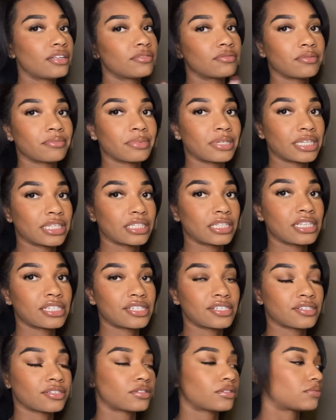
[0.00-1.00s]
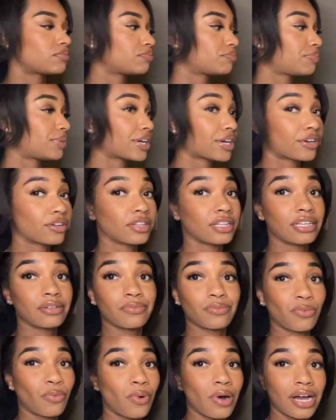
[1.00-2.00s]
I mean, it's still bigger
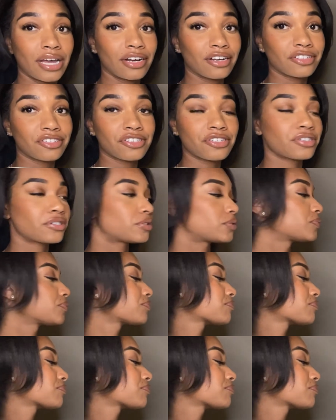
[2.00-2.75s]
than 1 or 2.